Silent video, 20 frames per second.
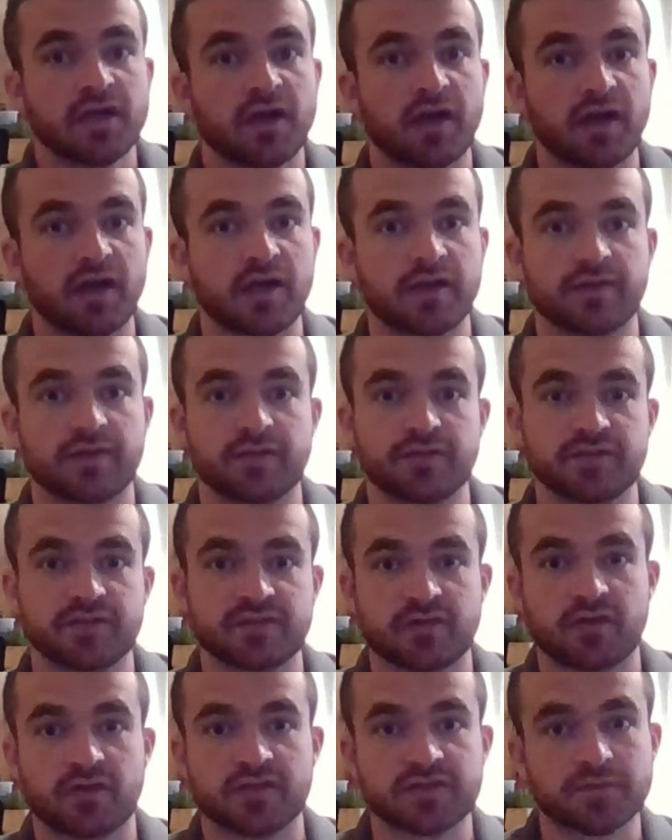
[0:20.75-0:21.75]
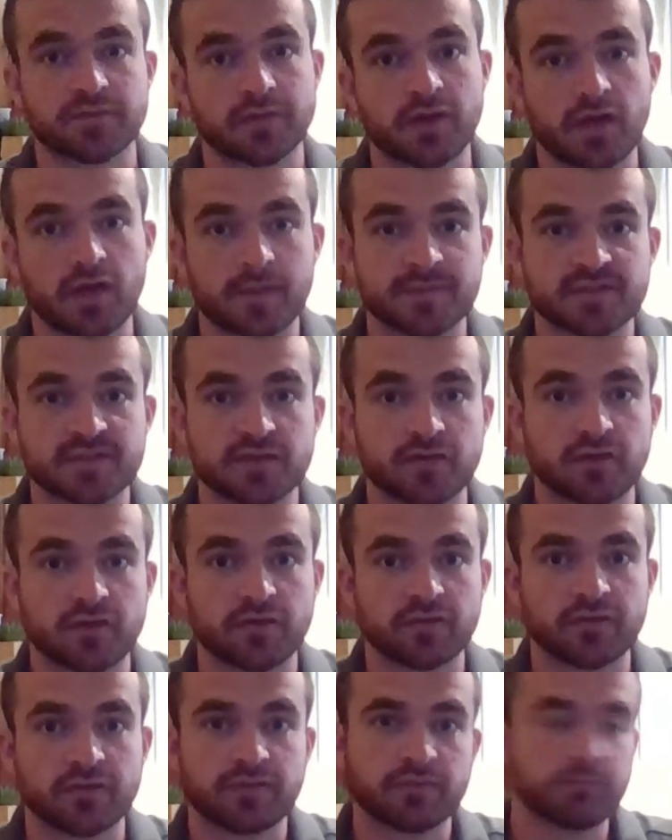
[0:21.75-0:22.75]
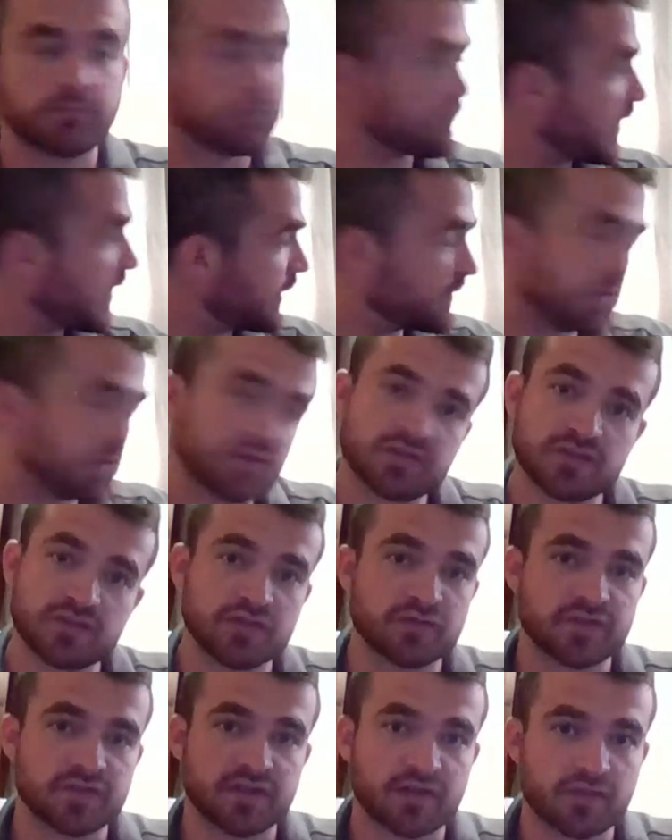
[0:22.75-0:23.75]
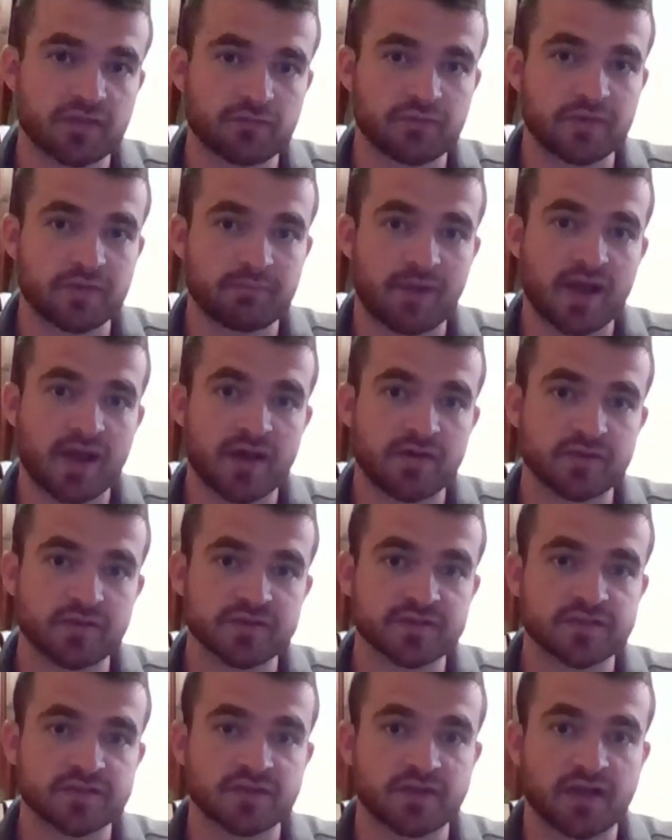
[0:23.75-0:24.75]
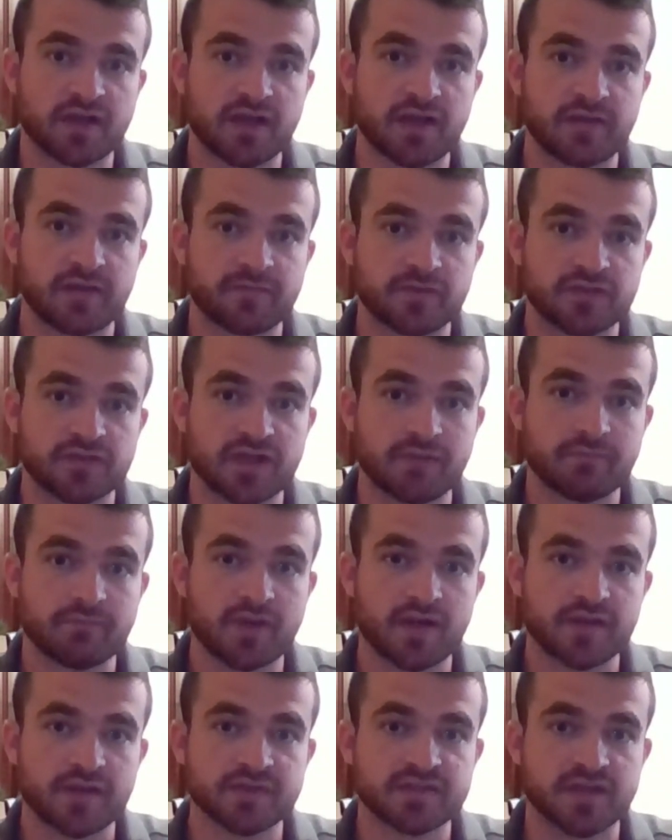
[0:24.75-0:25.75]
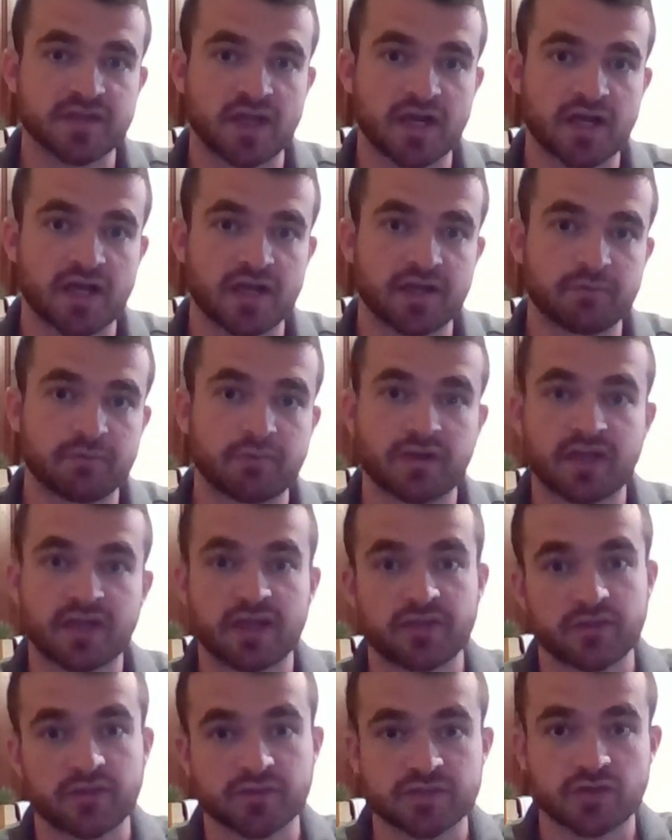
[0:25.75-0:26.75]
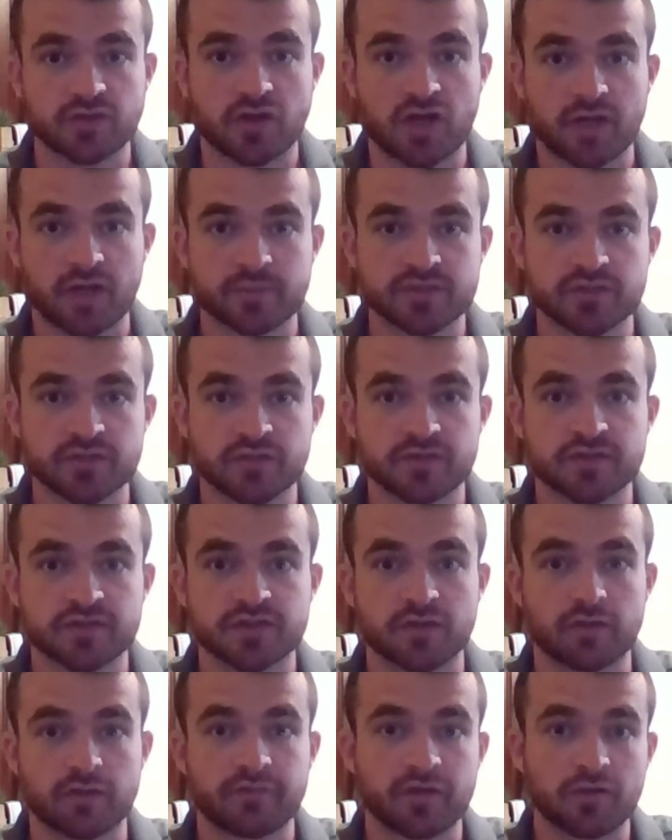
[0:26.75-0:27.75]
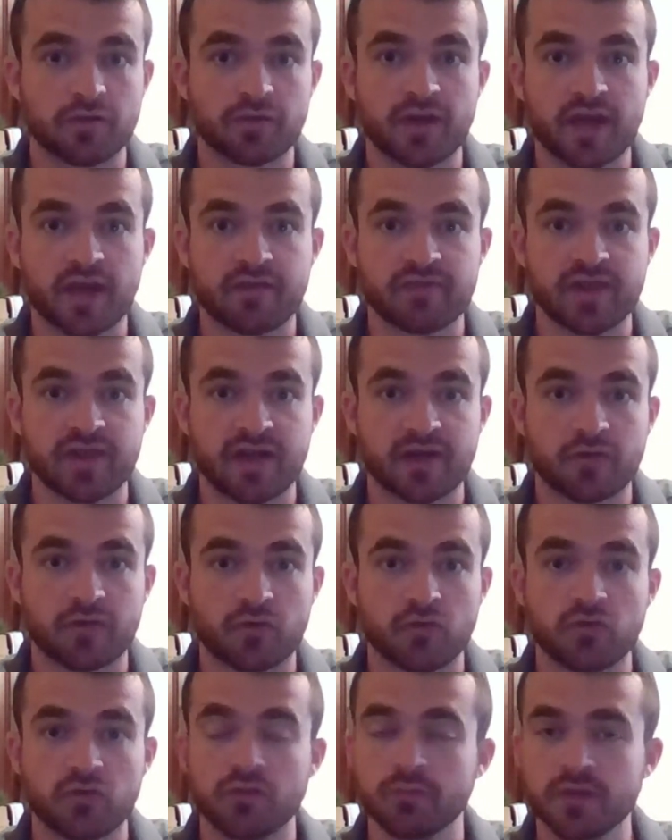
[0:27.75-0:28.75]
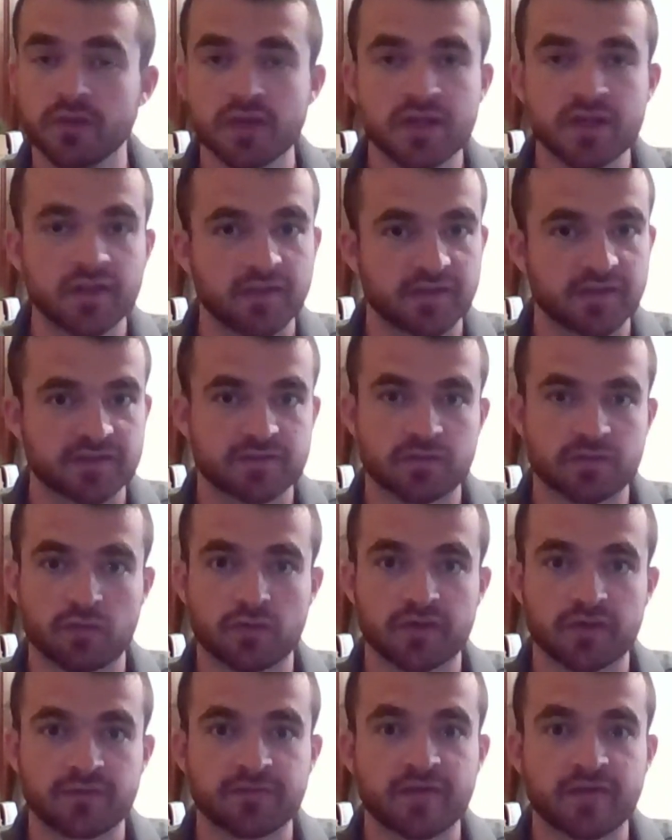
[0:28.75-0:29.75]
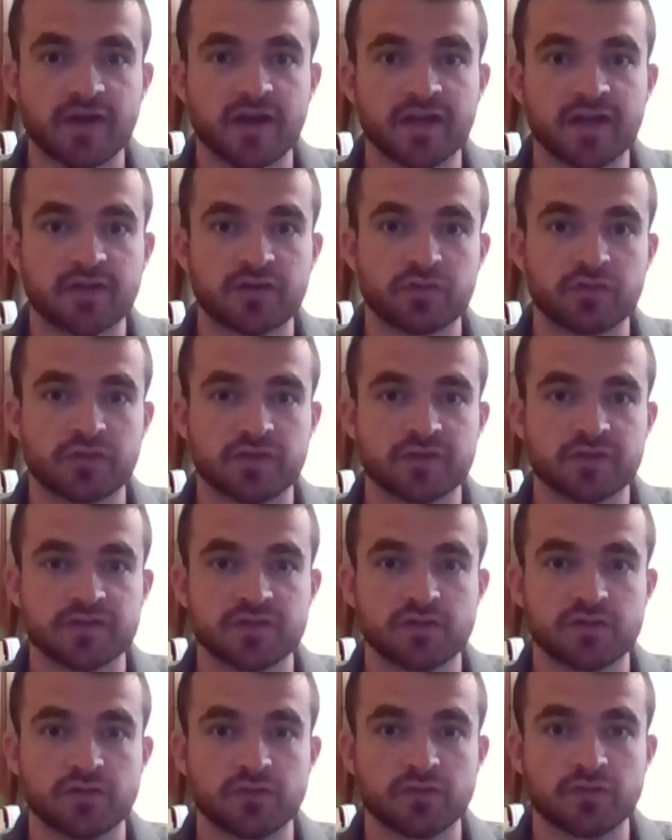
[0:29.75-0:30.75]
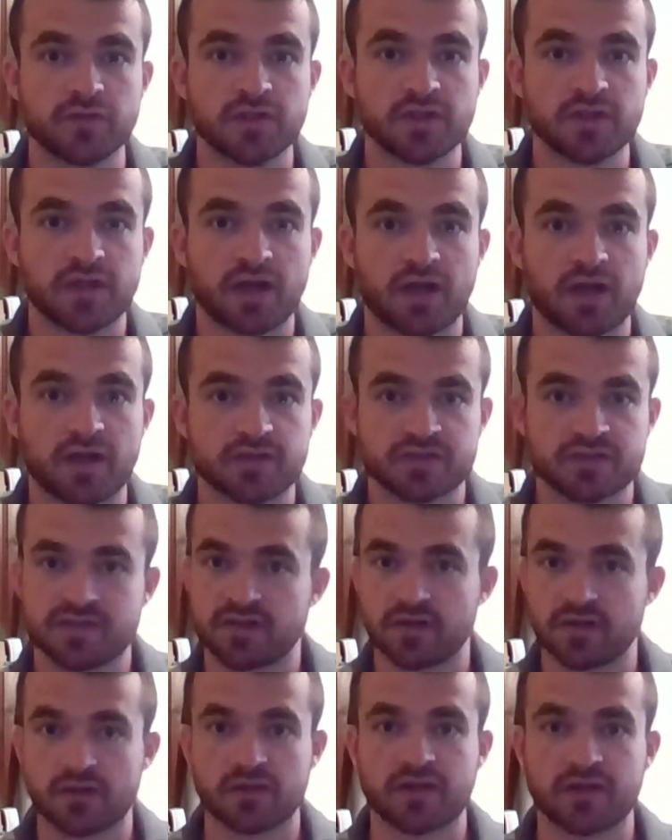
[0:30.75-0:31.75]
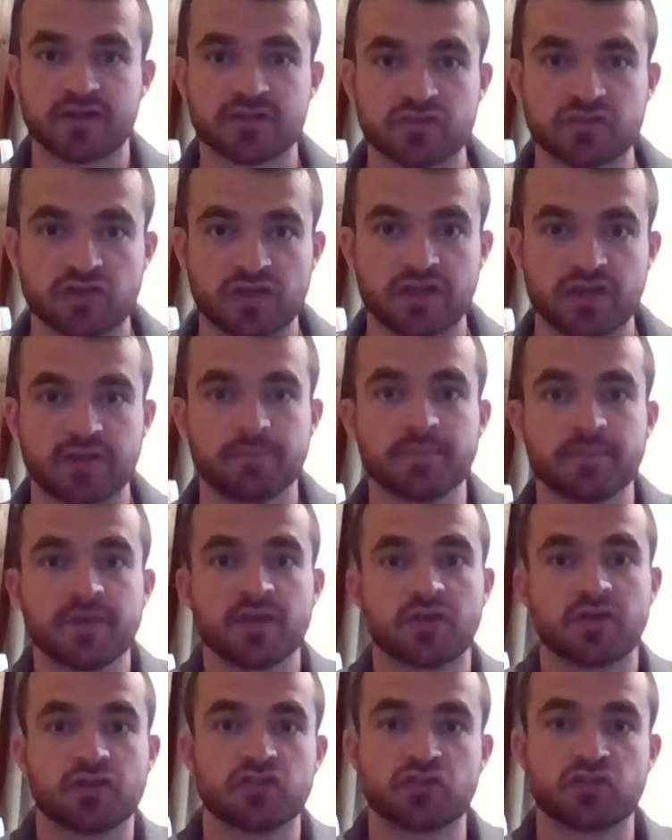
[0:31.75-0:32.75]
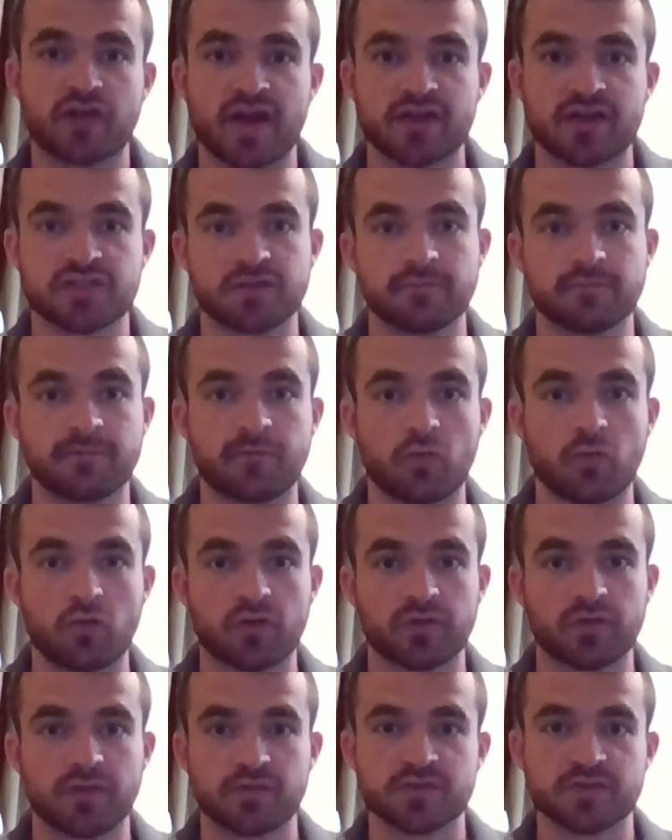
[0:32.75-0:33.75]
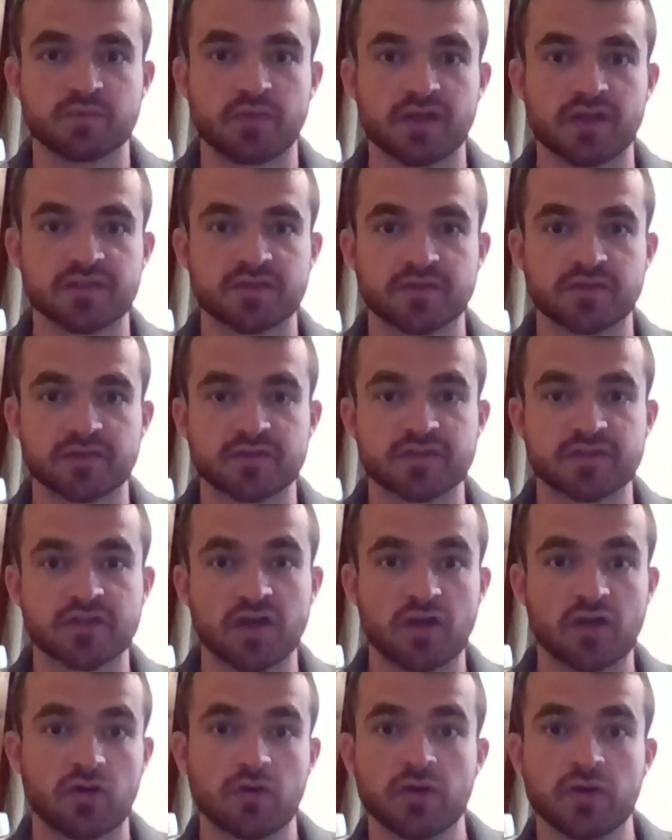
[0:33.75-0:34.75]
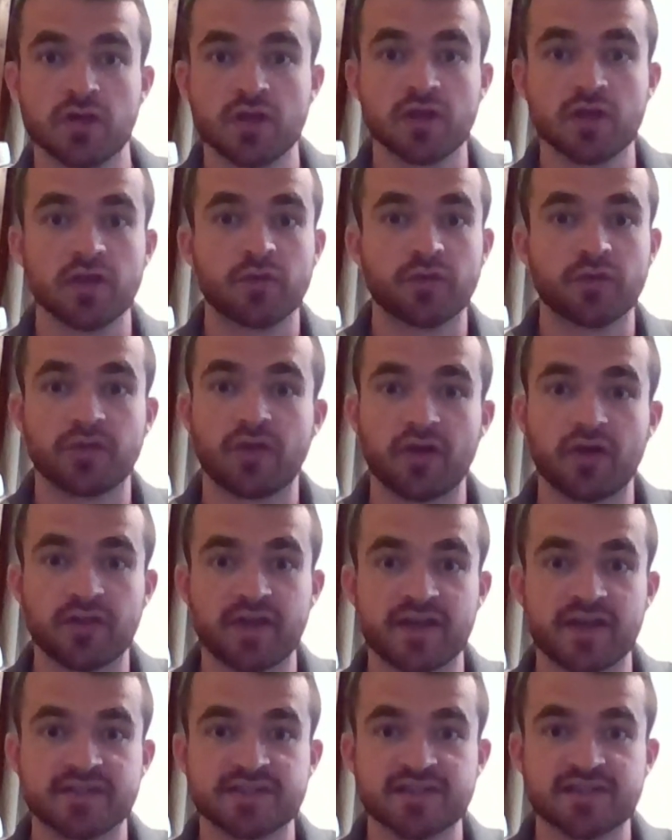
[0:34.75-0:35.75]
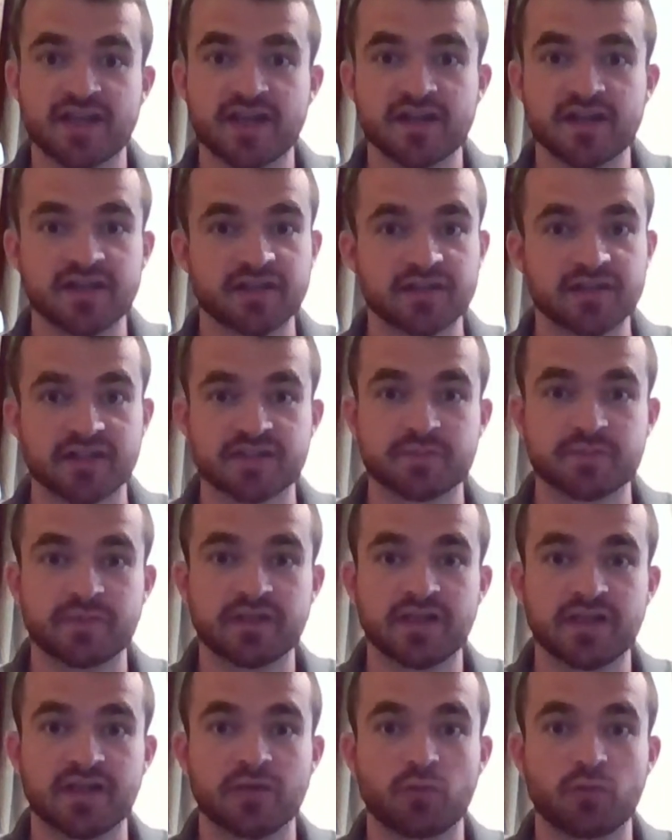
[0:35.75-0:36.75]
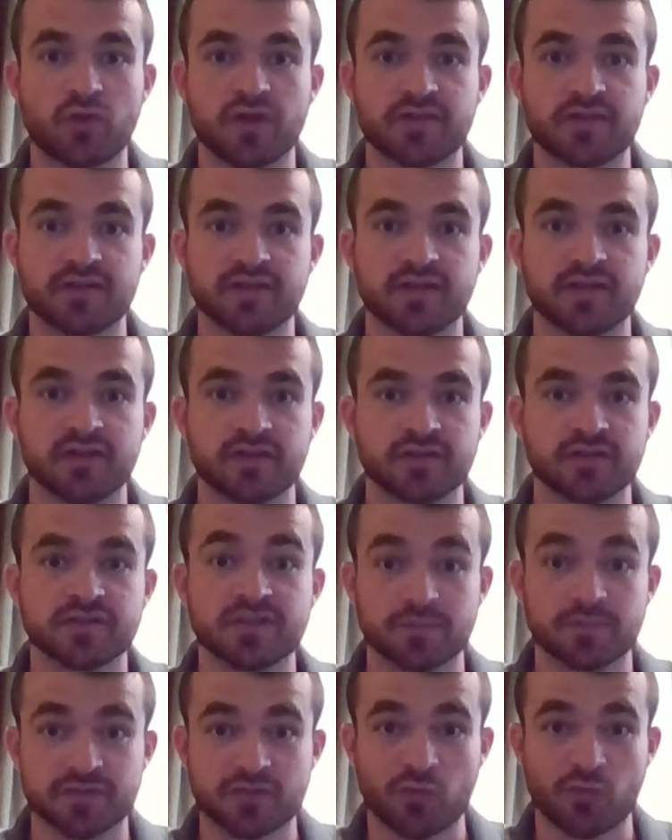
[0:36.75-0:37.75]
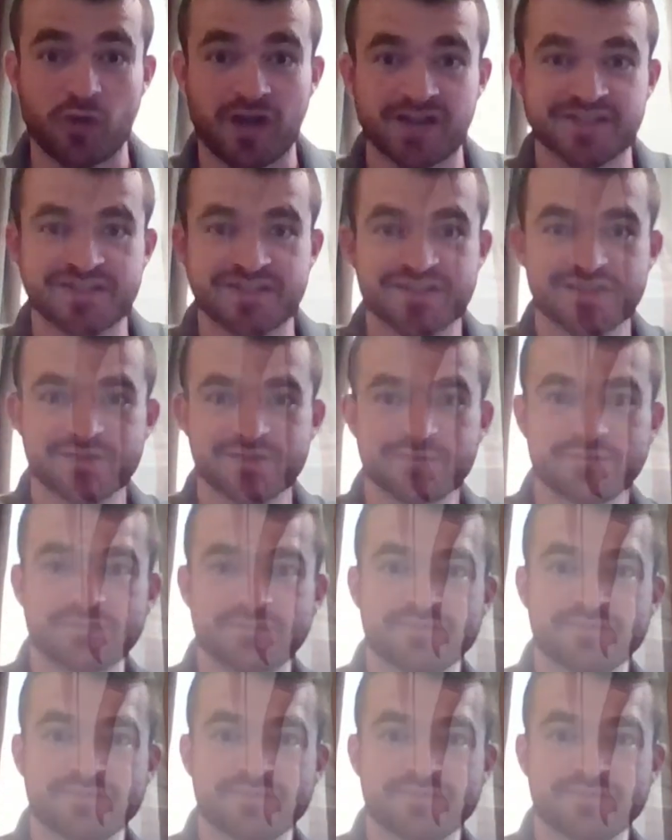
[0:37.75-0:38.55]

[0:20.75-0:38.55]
Uh, there's also an optional I'm using three pounds uh, for dumbbells, uh, but again, those are optional. So if you don't have that at home, that's totally fine. You can do uh, just a little extra contraction for those muscles. So with all that said, let's begin with some squats.